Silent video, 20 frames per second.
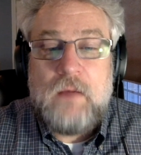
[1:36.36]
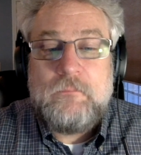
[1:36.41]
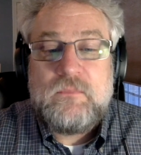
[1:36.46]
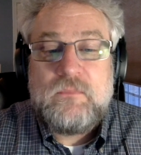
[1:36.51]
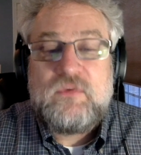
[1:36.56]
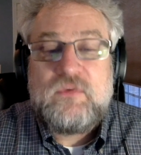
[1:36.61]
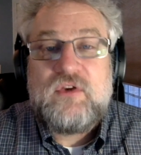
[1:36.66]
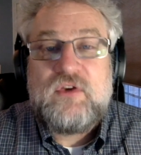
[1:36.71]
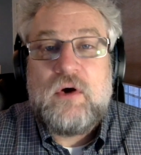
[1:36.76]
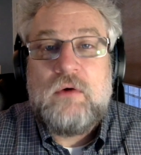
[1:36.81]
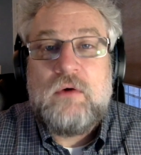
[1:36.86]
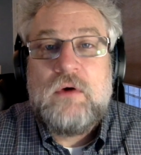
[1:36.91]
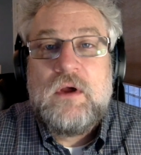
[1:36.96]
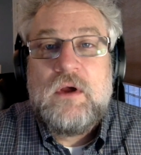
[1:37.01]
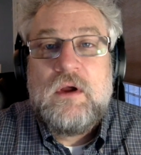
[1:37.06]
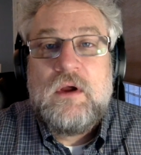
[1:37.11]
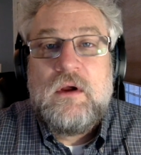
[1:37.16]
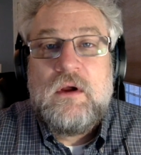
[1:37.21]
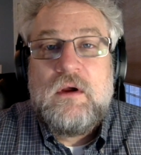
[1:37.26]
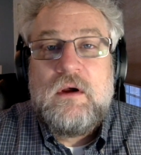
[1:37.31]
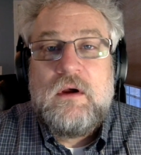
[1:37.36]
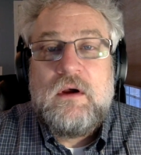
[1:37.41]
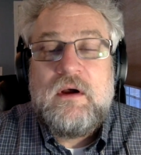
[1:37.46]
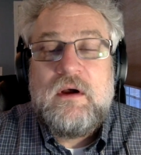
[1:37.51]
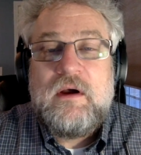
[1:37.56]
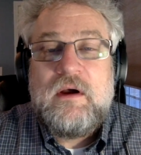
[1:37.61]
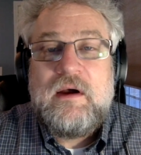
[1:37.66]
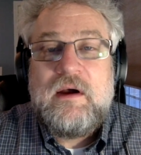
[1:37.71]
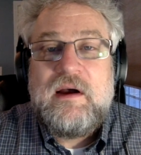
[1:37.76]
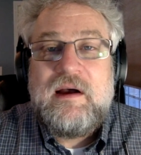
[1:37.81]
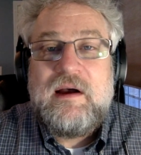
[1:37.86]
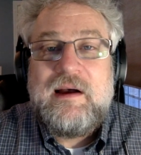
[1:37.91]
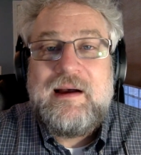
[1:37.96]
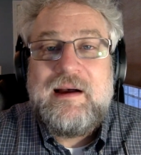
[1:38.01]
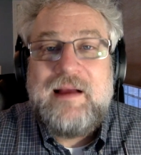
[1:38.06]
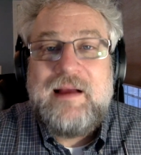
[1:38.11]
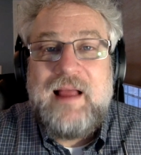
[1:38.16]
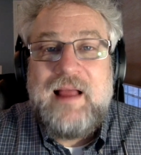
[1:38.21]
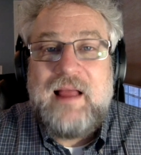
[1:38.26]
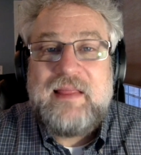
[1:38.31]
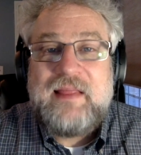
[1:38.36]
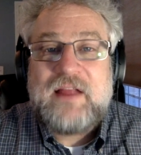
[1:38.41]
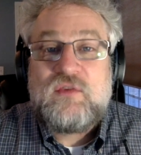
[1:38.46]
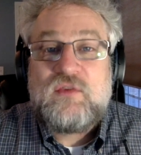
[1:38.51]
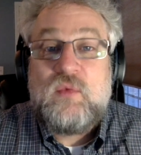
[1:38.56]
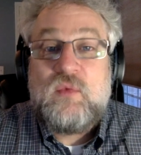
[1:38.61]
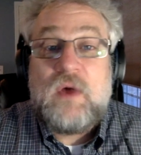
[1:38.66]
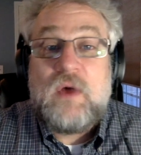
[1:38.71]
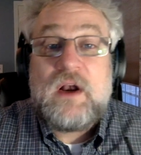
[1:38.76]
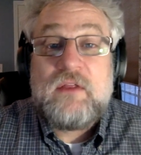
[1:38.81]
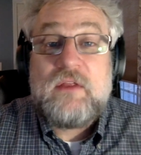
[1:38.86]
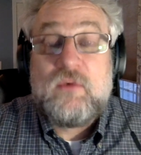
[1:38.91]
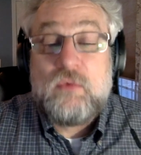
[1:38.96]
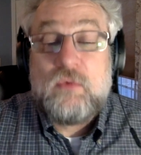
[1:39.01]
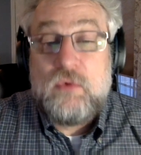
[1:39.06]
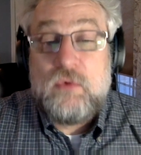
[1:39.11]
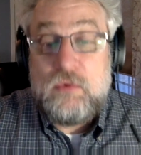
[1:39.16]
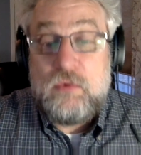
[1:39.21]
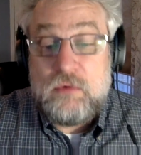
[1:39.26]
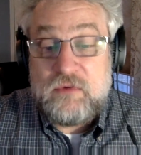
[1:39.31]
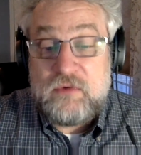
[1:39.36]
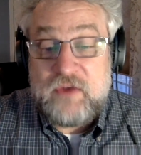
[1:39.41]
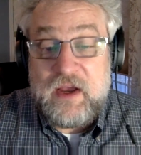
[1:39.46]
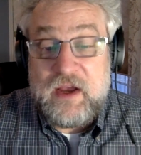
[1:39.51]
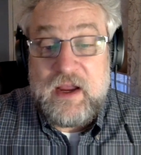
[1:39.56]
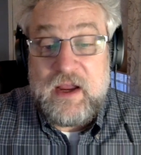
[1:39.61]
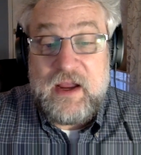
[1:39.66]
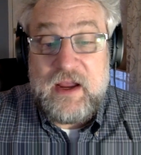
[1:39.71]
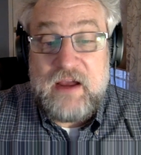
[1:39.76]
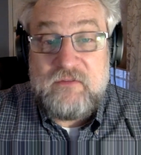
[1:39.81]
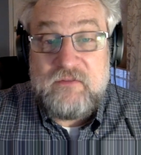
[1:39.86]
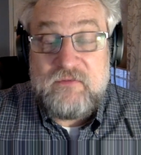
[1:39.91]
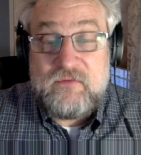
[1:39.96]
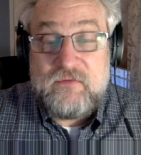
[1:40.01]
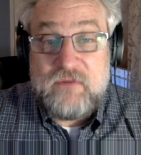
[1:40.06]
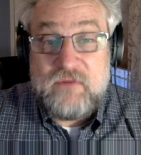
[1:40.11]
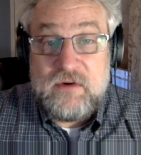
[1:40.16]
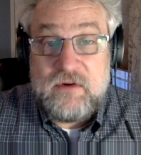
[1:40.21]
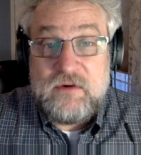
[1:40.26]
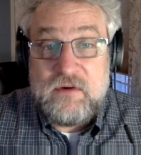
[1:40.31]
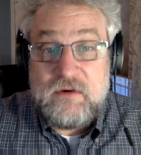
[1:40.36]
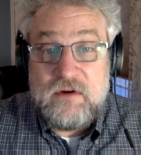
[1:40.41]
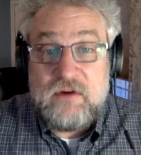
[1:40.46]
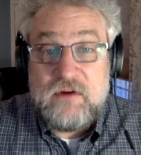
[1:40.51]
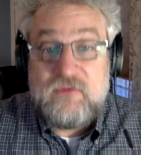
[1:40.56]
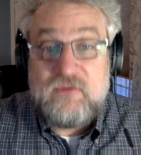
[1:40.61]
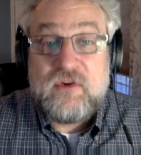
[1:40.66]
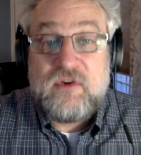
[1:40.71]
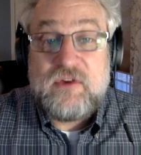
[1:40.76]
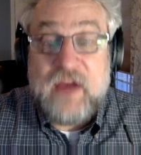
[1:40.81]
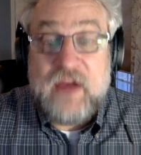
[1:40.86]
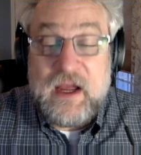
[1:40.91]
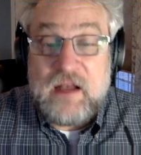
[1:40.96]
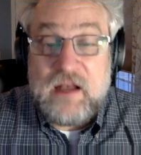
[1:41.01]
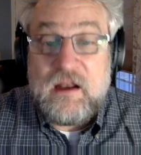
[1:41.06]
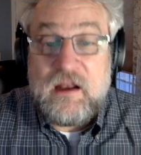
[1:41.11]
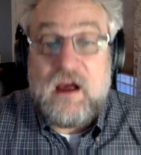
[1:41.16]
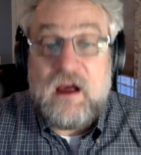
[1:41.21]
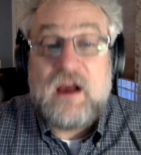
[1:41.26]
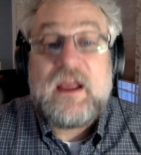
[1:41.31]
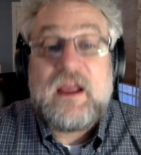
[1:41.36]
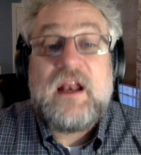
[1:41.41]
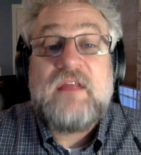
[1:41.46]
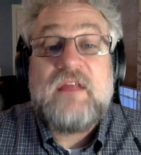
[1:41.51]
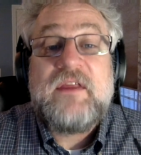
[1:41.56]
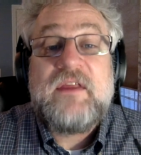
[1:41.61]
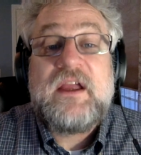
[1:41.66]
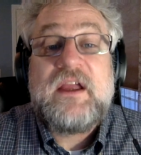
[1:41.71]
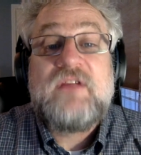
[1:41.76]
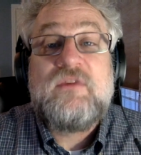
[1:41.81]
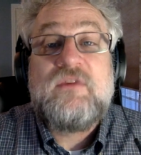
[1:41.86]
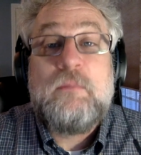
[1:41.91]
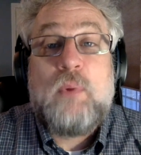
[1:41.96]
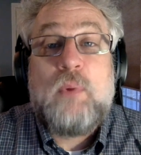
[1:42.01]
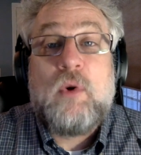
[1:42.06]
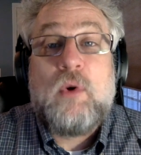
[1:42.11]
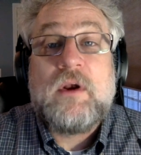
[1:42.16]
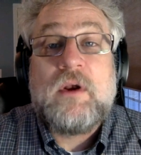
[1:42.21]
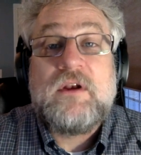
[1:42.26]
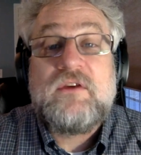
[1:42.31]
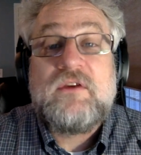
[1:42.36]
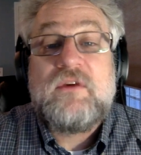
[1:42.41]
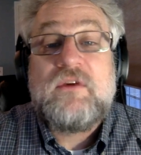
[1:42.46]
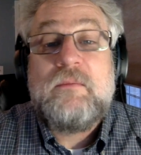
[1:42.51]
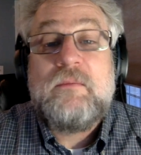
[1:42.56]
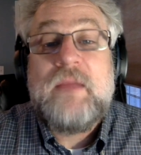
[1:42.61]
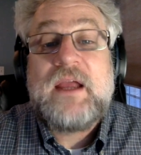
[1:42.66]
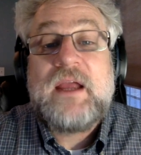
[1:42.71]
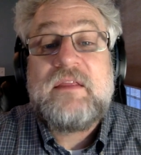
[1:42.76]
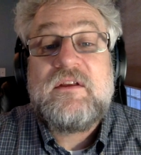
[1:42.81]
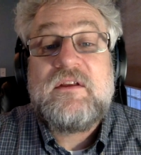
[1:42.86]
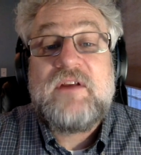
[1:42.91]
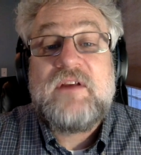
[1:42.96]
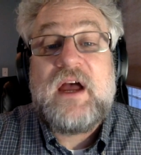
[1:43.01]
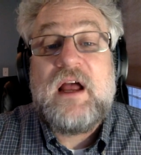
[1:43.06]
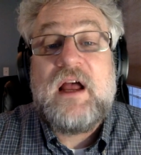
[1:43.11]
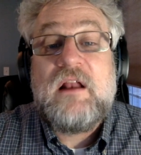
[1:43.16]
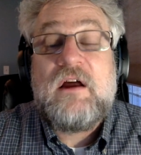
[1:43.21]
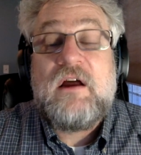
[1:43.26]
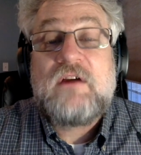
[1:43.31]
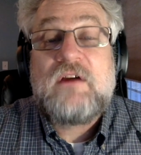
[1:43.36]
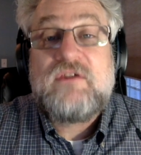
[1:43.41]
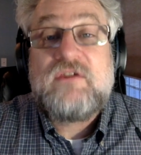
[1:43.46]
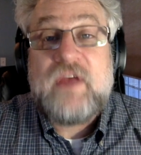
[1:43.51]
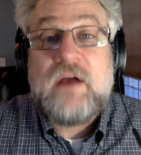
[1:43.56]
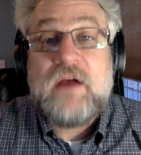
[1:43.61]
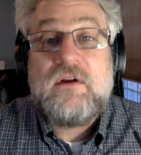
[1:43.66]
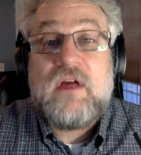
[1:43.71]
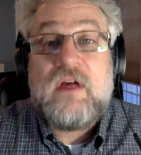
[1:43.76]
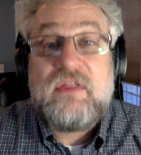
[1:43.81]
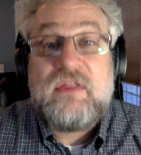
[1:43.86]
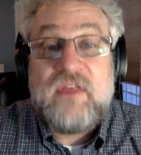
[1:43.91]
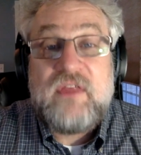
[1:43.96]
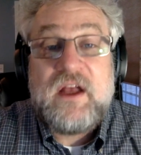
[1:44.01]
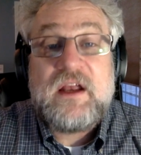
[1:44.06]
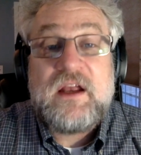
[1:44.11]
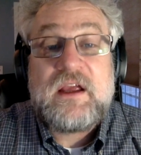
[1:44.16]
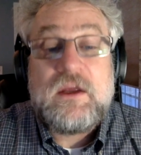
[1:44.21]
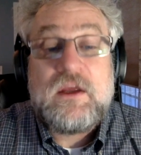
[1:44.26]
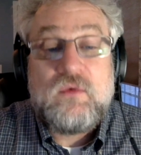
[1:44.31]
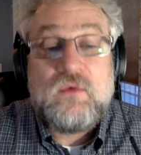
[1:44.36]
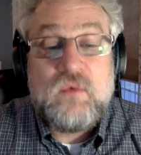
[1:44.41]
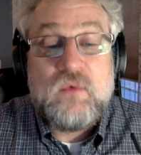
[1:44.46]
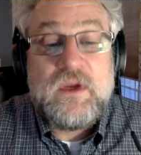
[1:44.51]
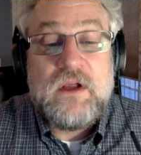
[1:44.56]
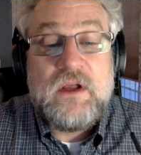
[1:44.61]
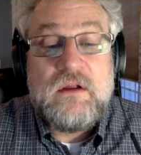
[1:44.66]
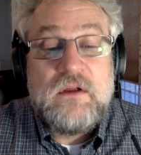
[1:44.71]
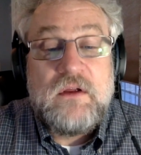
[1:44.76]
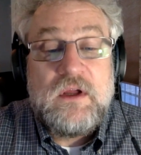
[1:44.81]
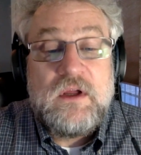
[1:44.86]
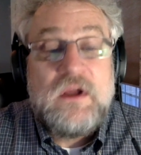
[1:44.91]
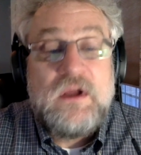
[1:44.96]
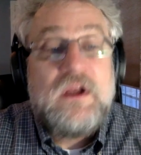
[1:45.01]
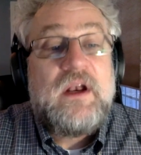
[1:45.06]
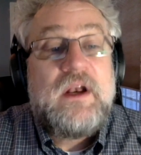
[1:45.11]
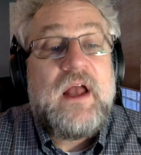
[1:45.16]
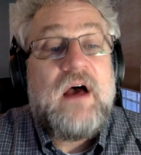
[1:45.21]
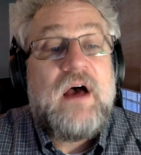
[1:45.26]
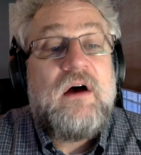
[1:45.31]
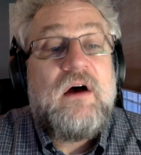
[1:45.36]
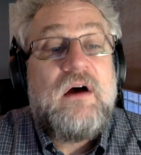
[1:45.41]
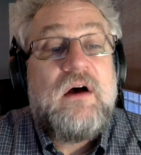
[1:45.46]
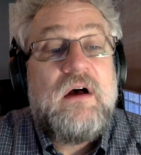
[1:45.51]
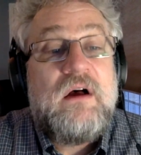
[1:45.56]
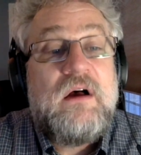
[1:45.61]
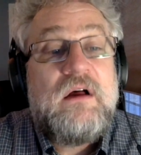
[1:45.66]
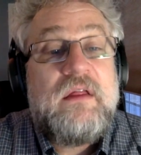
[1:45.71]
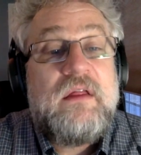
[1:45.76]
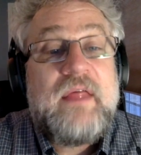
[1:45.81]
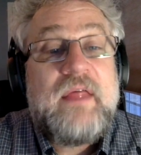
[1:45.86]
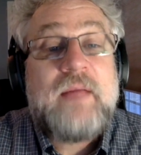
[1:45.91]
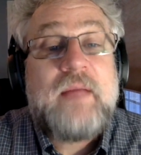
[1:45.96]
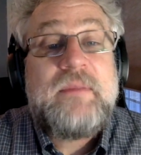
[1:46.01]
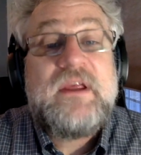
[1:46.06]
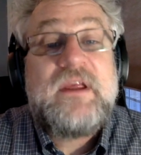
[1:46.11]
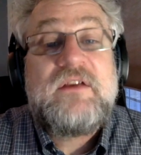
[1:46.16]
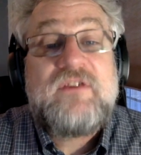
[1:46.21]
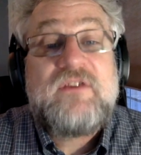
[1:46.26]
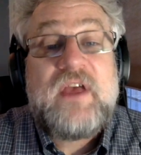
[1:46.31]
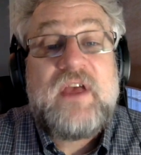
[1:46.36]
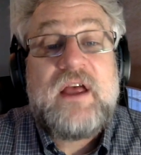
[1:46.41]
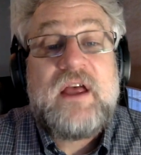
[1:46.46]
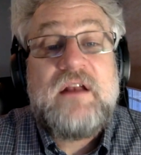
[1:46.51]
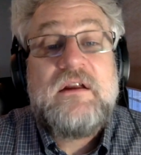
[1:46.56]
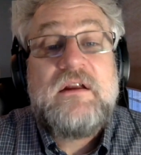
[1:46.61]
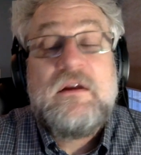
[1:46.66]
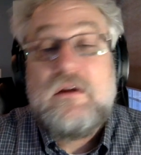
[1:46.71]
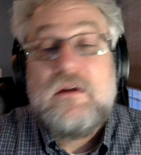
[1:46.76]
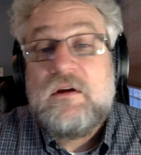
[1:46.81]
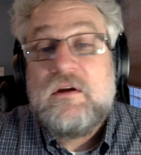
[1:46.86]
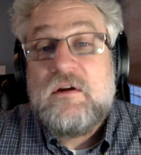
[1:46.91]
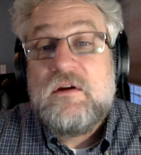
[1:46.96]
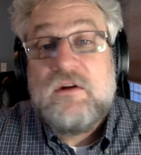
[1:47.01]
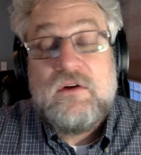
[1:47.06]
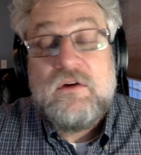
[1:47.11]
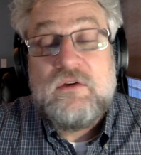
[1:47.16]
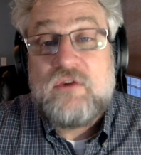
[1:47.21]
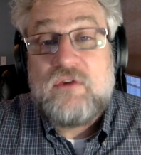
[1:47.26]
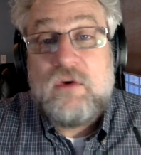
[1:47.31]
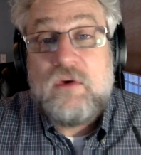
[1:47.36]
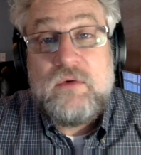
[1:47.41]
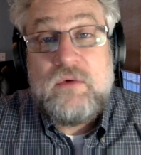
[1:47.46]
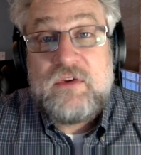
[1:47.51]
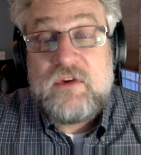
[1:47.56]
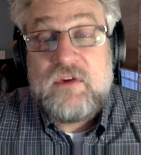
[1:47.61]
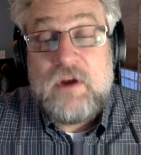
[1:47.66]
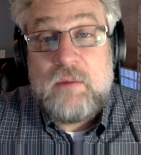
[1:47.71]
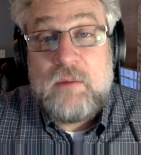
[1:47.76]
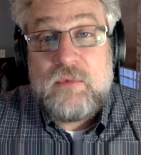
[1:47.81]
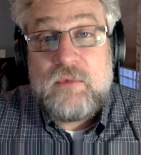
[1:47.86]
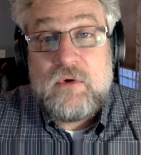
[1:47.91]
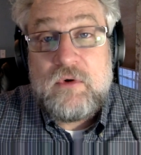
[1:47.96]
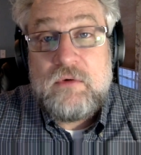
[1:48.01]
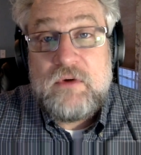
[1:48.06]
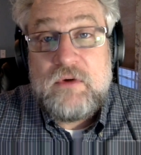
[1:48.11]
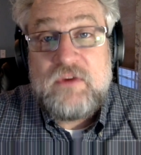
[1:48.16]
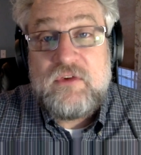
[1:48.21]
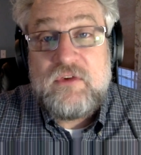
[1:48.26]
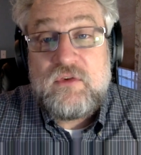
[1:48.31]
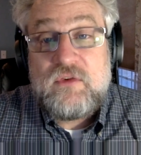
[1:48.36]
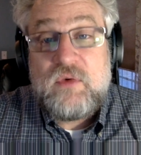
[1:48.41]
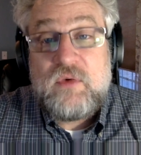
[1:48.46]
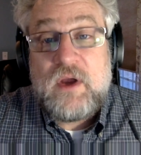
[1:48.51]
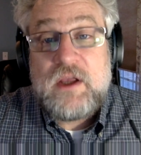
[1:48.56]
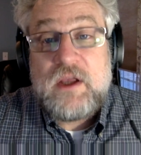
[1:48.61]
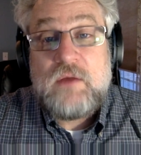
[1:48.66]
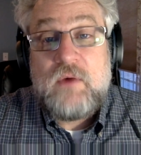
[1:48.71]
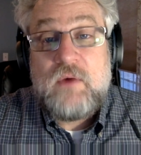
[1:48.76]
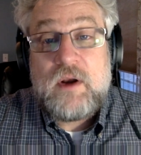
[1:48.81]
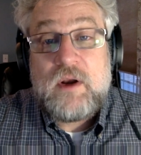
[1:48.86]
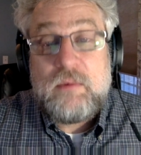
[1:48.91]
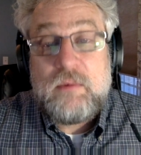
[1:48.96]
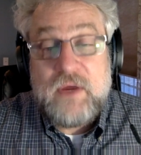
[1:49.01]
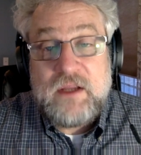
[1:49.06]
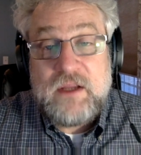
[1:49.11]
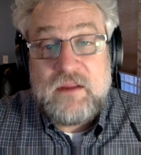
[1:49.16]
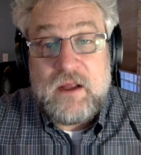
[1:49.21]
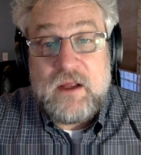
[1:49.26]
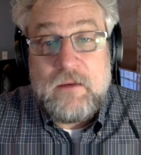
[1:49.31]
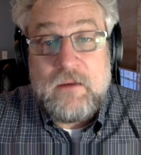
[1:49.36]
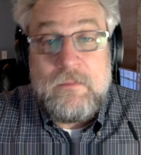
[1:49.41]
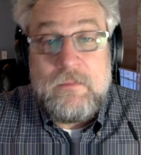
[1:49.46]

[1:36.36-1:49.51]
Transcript: So that's one of the rules I have for dialogue, and I think it's important to make the dialogue sound authentic and real. Now, that being said, there's always a number of reasons why you'd want to break that.